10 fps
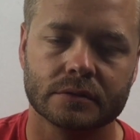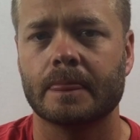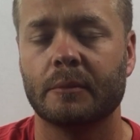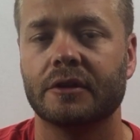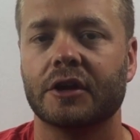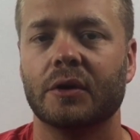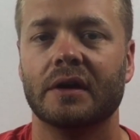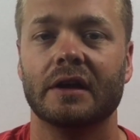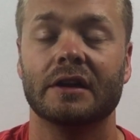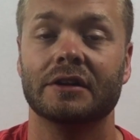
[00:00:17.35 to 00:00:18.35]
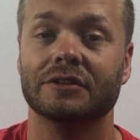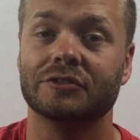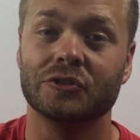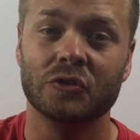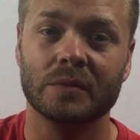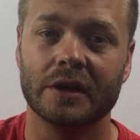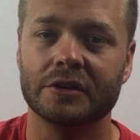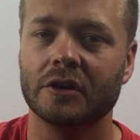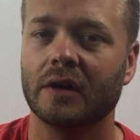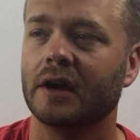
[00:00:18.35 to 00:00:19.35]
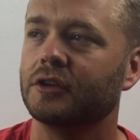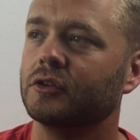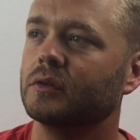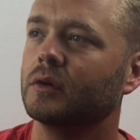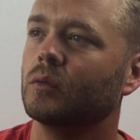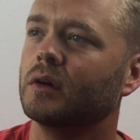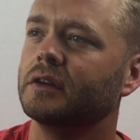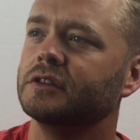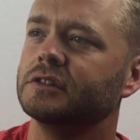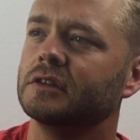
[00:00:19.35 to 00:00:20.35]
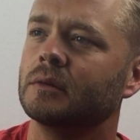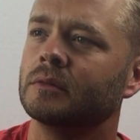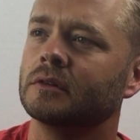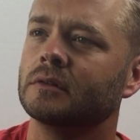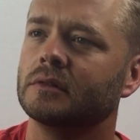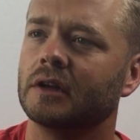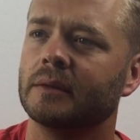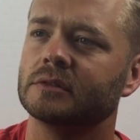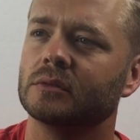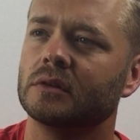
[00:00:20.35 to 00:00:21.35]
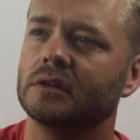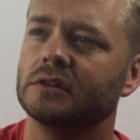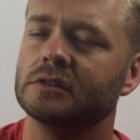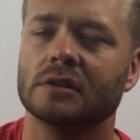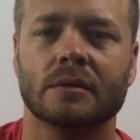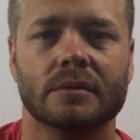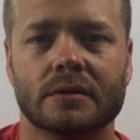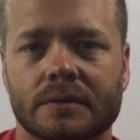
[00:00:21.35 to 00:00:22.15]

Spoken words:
I'm going to go ahead and assume that you know how to do a one-digit number times a one-digit number.